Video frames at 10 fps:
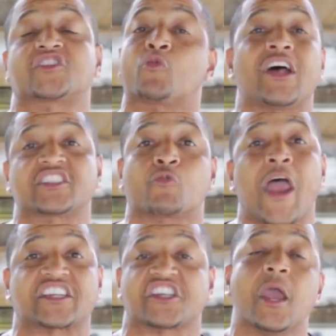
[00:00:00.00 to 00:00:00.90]
wants a
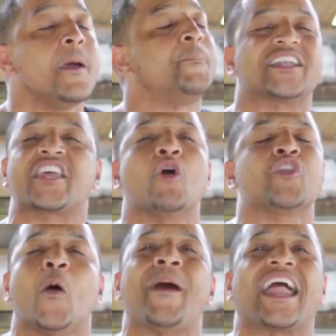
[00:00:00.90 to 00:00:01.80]
resurrection, but
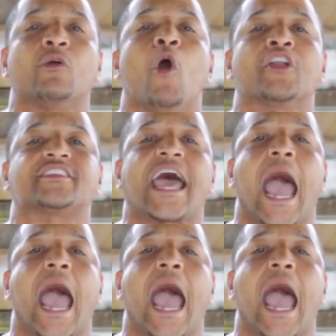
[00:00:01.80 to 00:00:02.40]
don't nobody want to